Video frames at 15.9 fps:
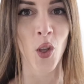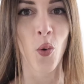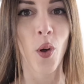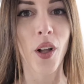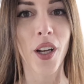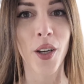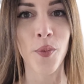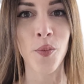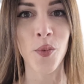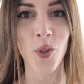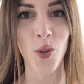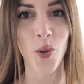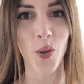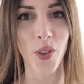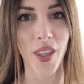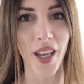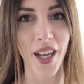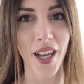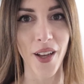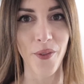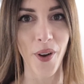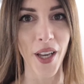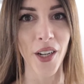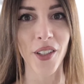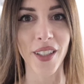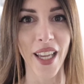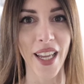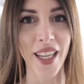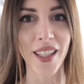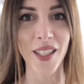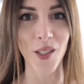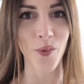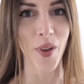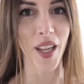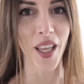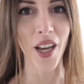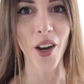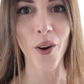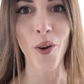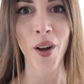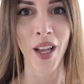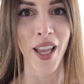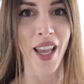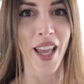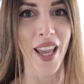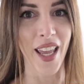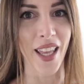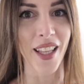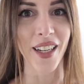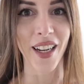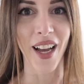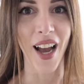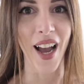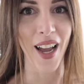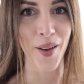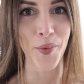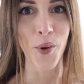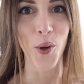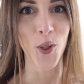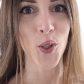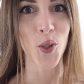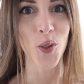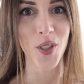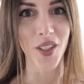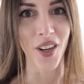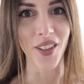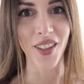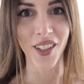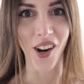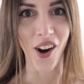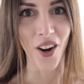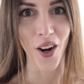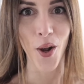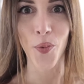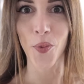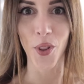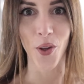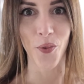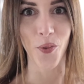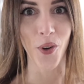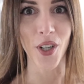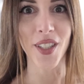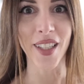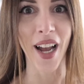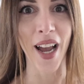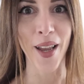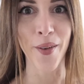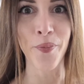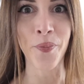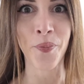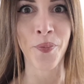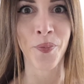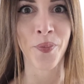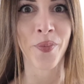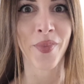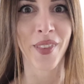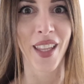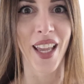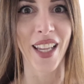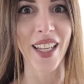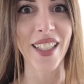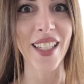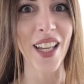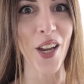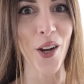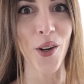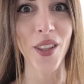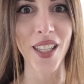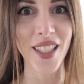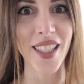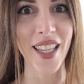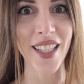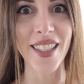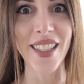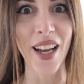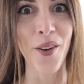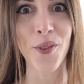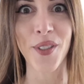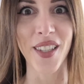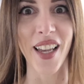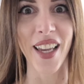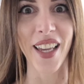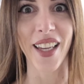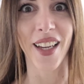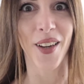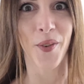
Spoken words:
Welcome to the final day in this video, and I'm going to start the car up for the first time and get to hear what this thing sounds like.